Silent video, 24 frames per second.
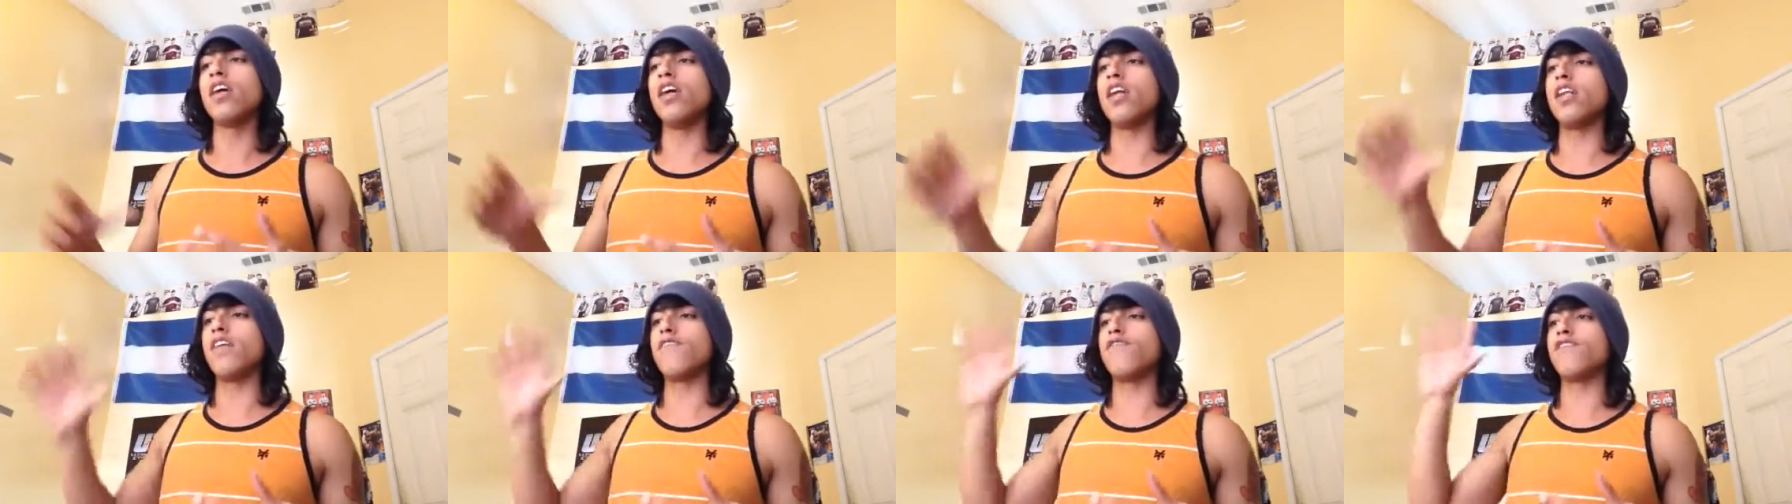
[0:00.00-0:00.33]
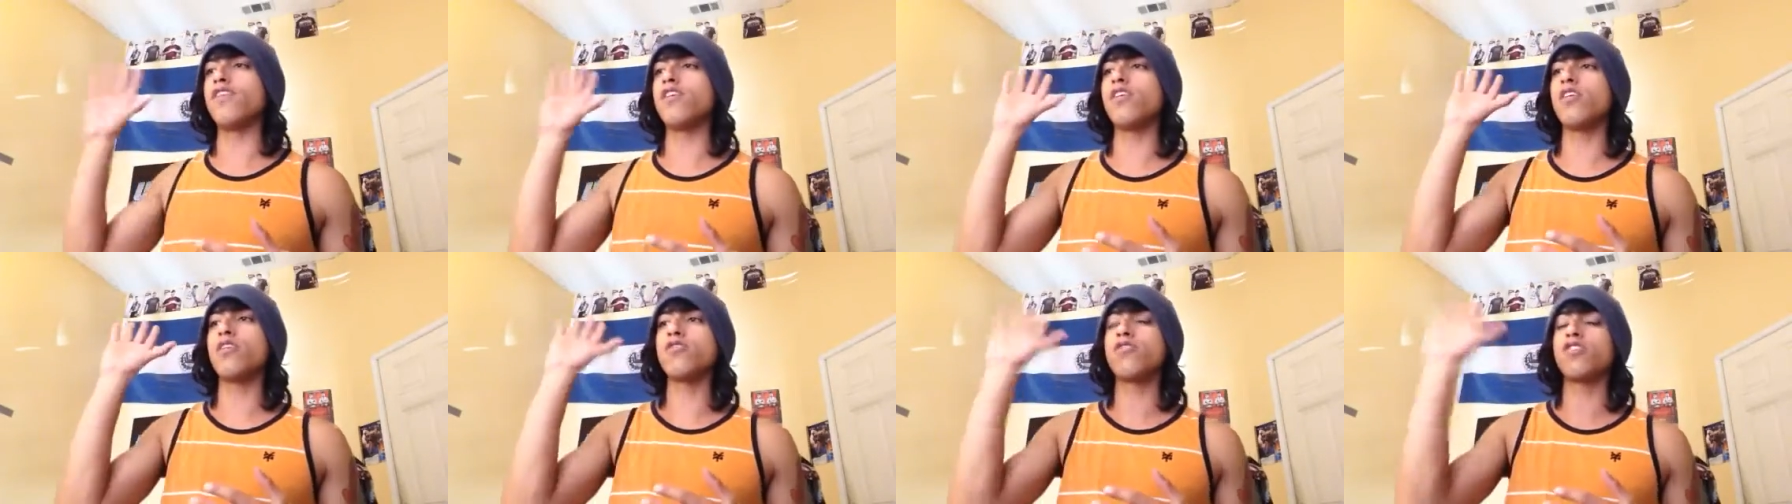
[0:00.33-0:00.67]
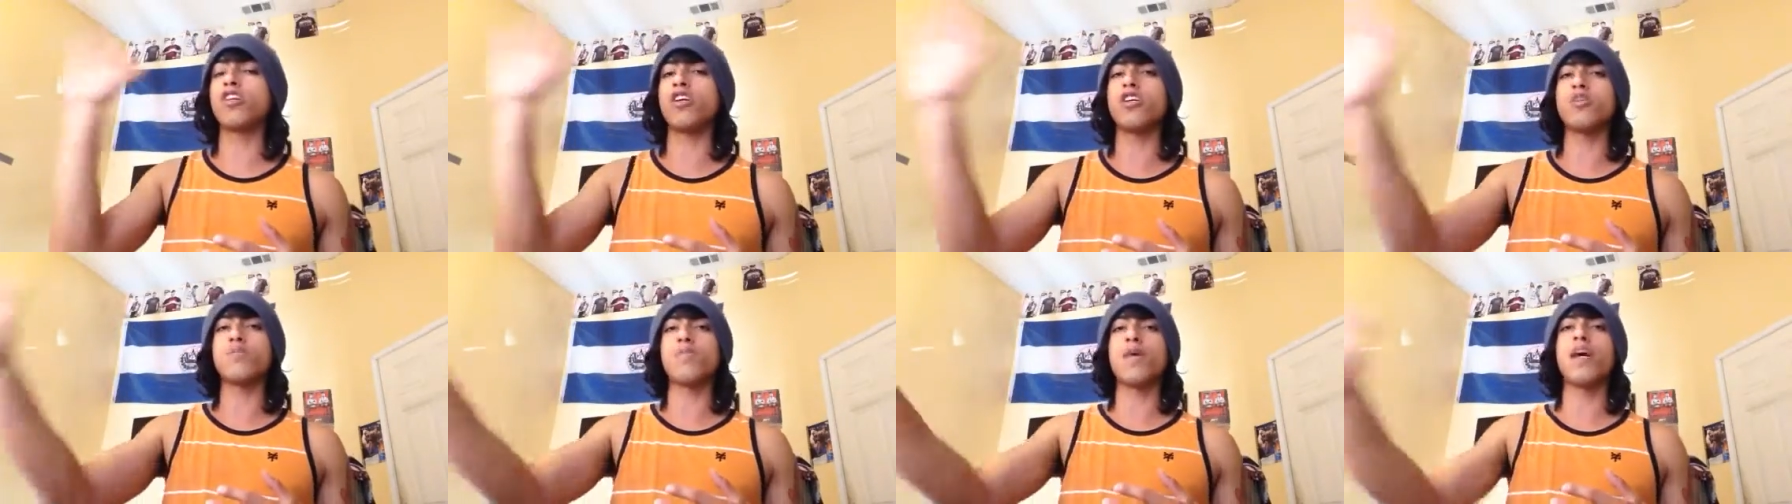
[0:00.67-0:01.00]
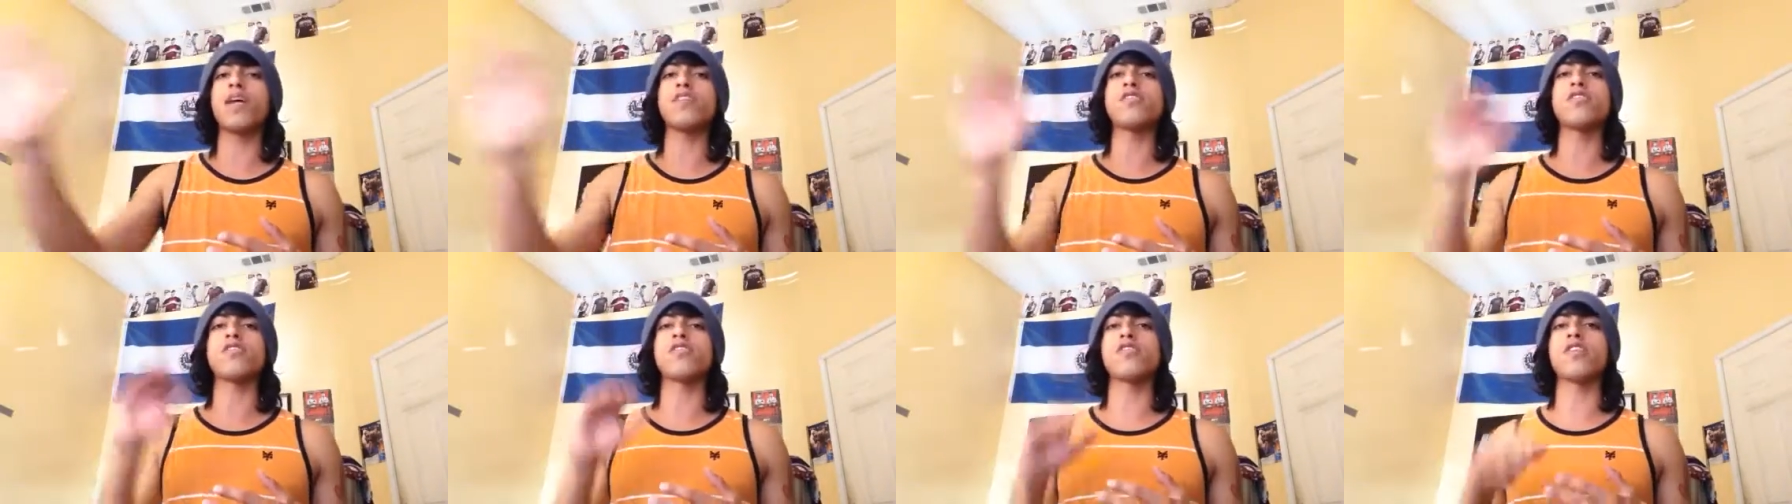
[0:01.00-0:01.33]
And if you know church
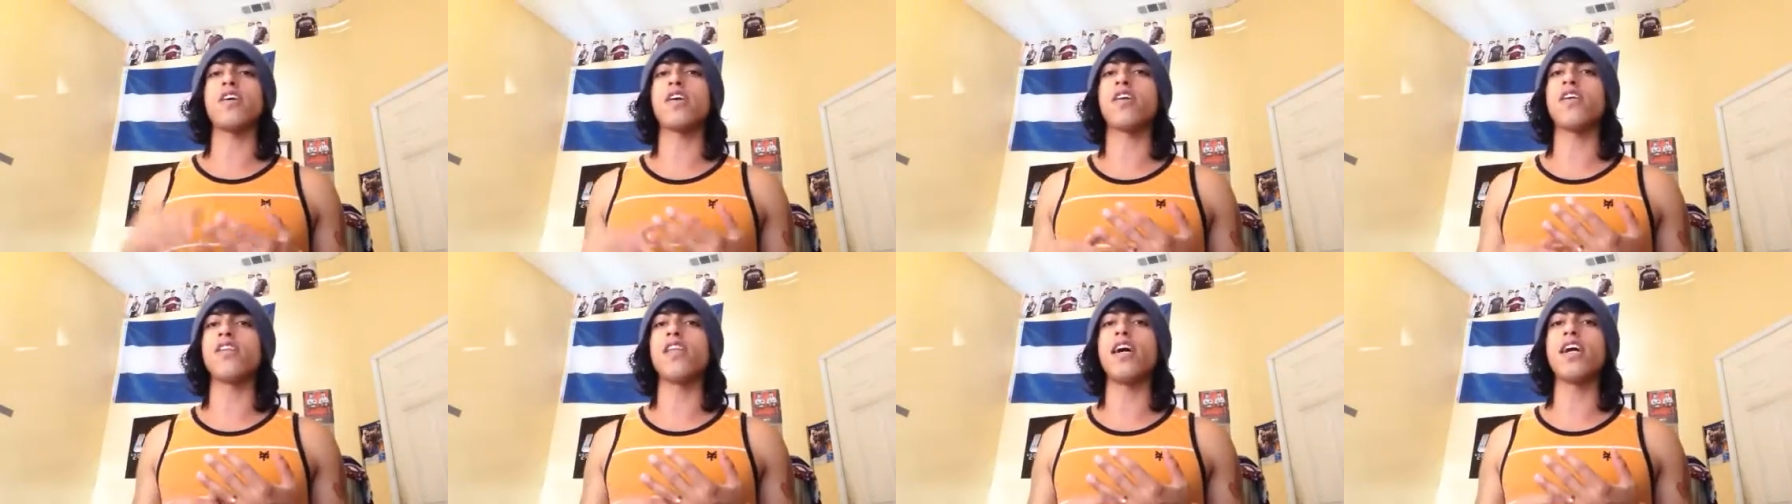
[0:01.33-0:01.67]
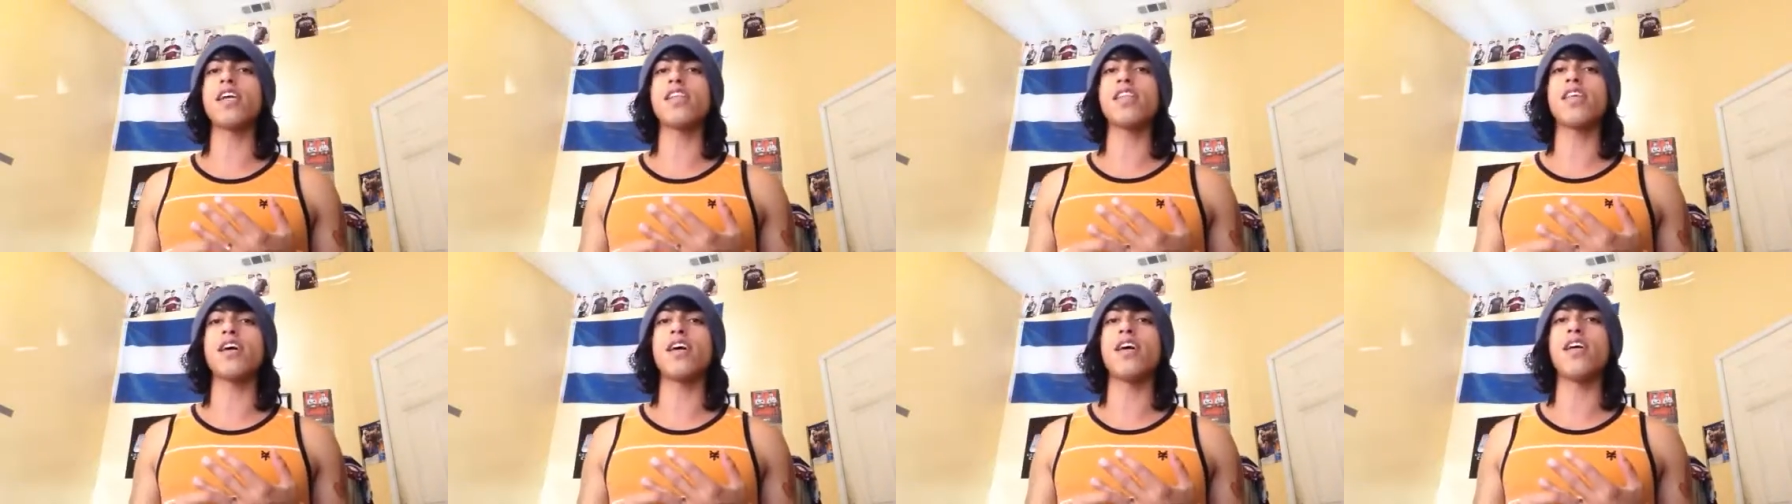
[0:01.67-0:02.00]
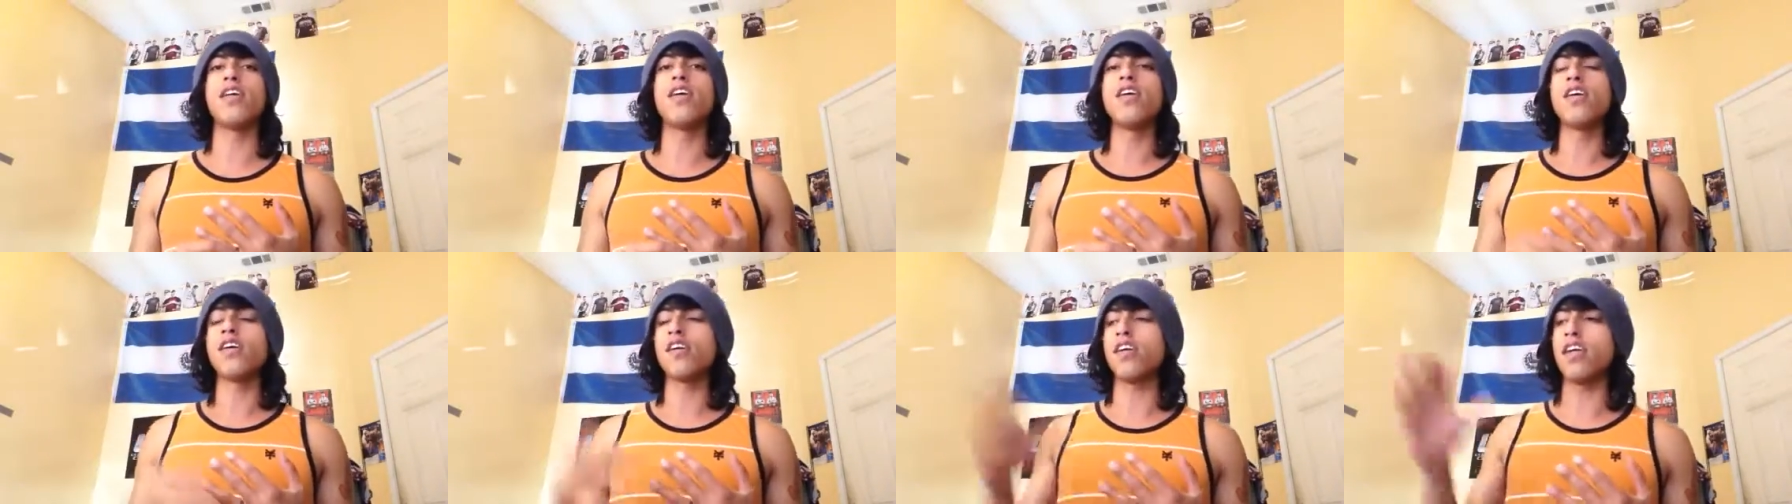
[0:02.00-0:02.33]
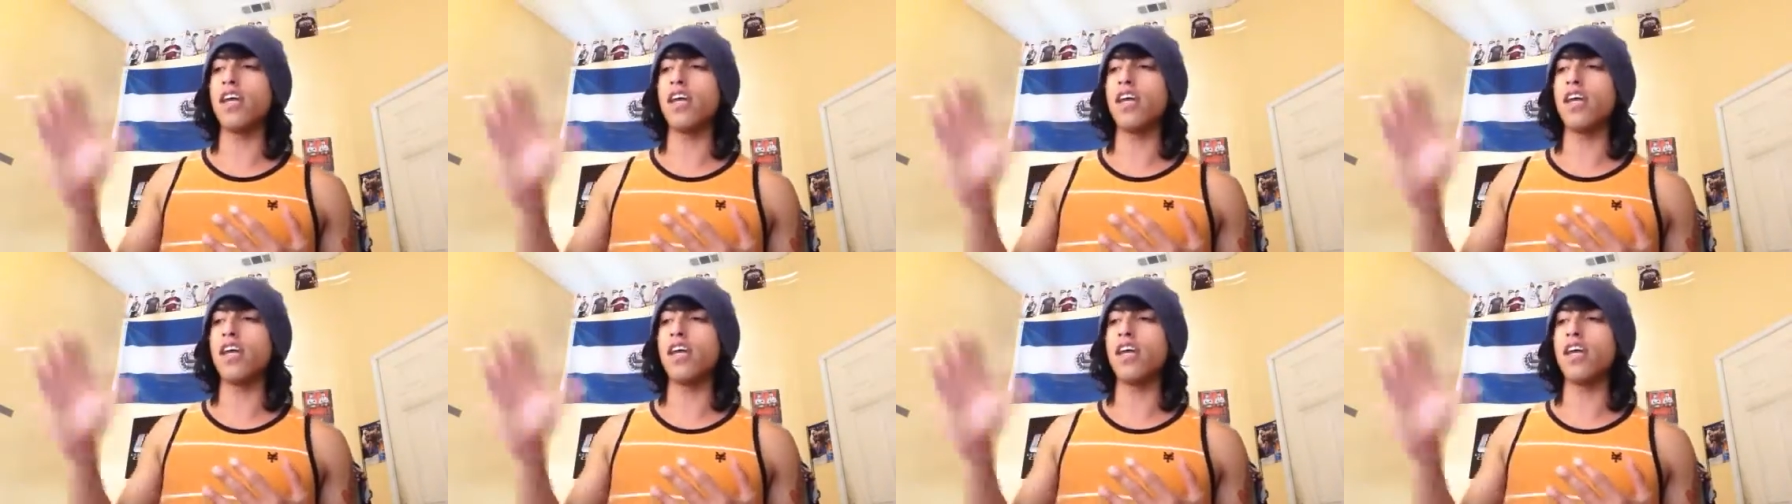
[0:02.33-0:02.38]
pastors that are like that,